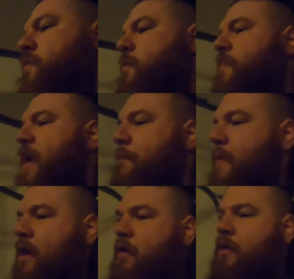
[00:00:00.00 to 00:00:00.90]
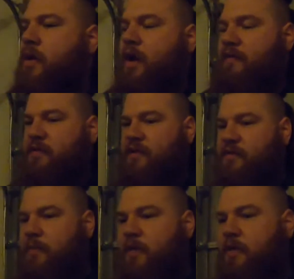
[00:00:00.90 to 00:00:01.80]
with that mount, I've seen
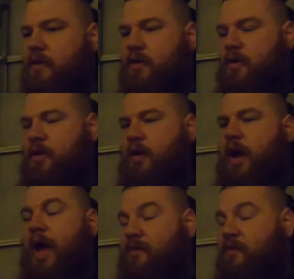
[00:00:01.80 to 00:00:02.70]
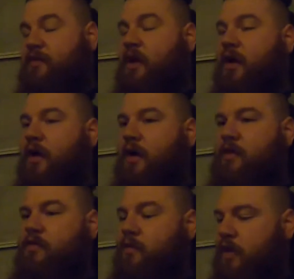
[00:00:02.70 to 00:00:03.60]
some other... I actually saw
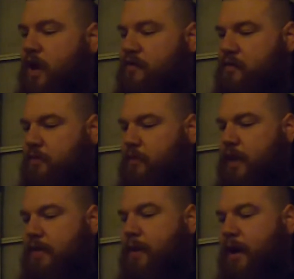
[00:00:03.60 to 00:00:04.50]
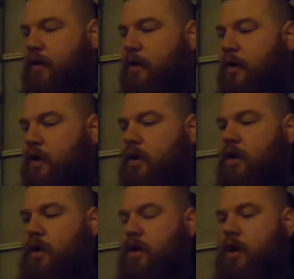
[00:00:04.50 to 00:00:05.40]
this really awesome lady biker.
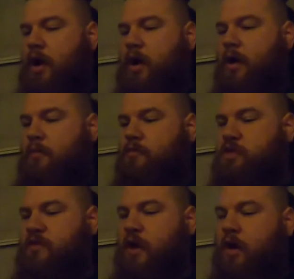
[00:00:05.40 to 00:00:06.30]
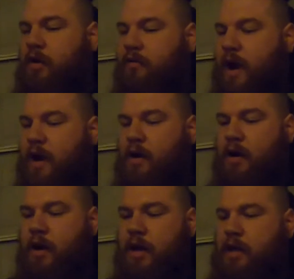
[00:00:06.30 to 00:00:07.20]
She's a Harley
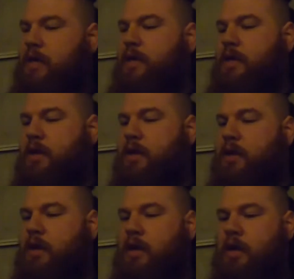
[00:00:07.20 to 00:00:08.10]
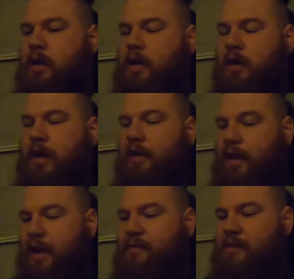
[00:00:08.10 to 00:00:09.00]
rider in
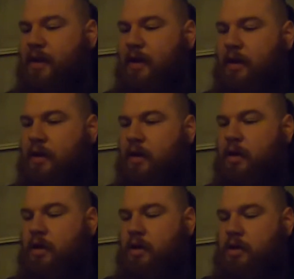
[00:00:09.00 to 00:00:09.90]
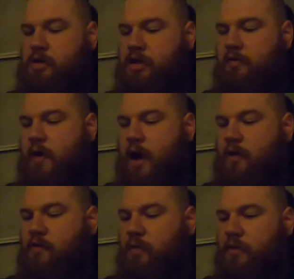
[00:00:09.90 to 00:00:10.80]
Atlanta. She
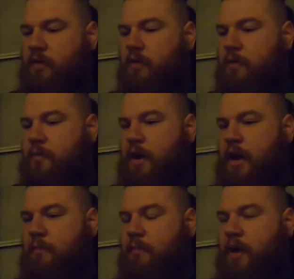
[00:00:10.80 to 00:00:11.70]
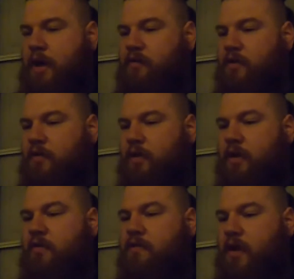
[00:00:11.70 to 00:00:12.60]
rides with a group that I'm actually really
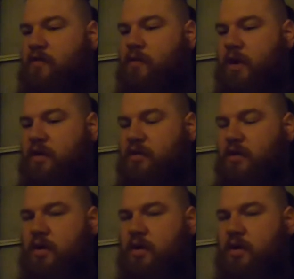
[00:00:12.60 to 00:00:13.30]
good friends with